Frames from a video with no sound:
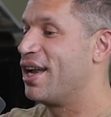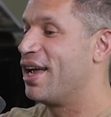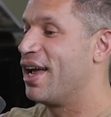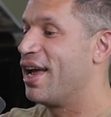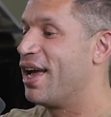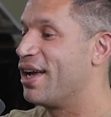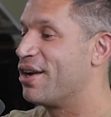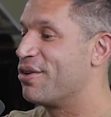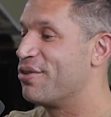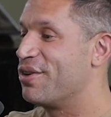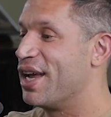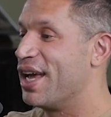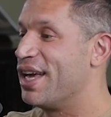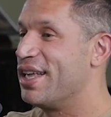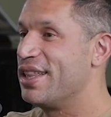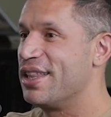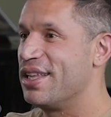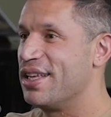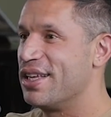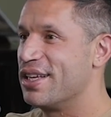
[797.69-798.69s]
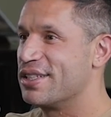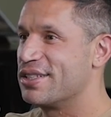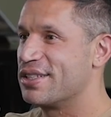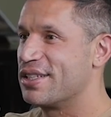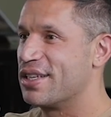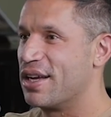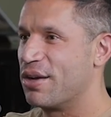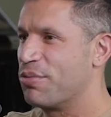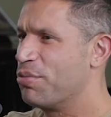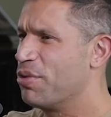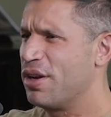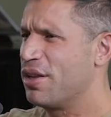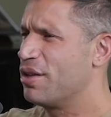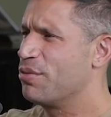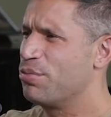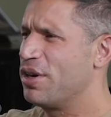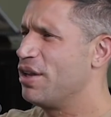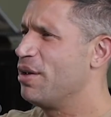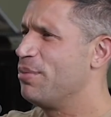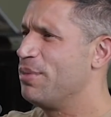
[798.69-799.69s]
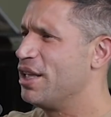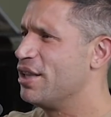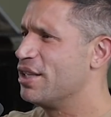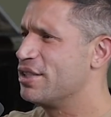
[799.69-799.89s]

of angry atheist, like, what do you mean?